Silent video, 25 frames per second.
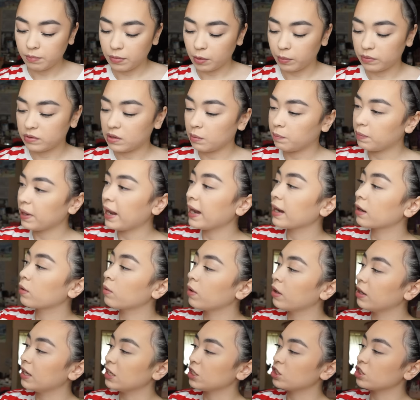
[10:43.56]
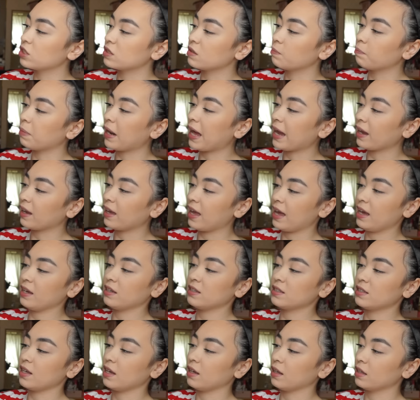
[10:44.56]
But with the black one, it's just a black
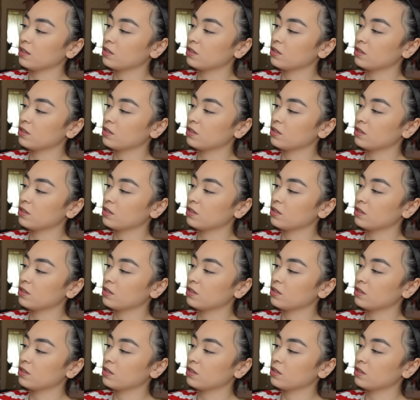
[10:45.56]
casing.